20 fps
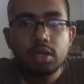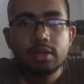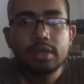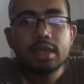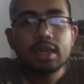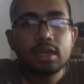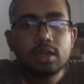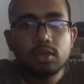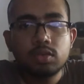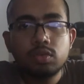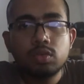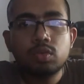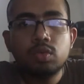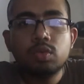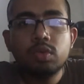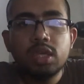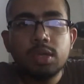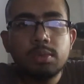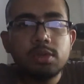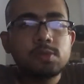They can
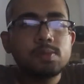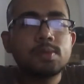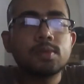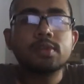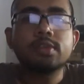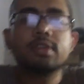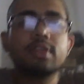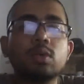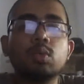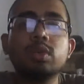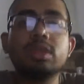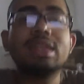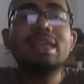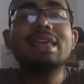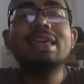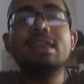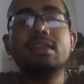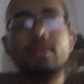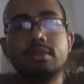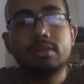do image processing with
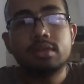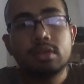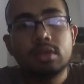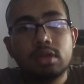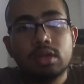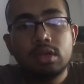ease.